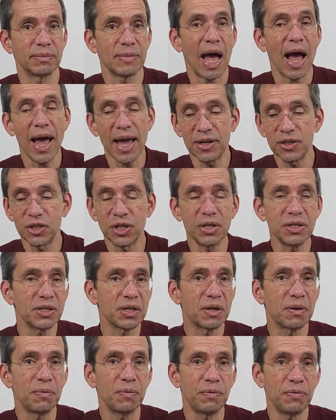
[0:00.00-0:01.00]
I had
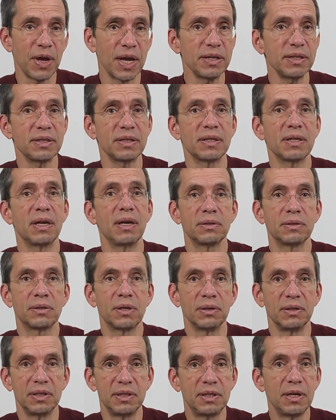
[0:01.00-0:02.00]
just confessed
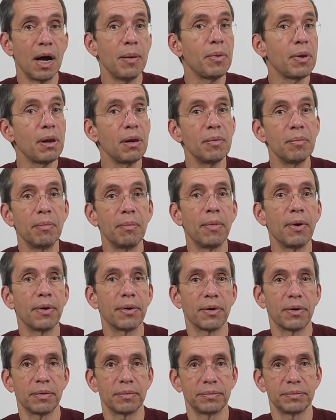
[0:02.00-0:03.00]
to double
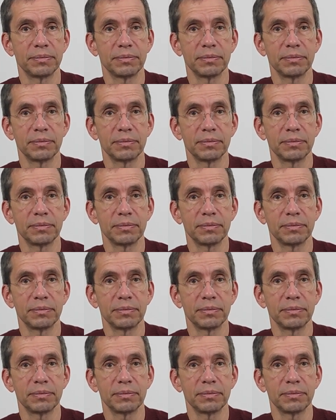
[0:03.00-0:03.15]
murder.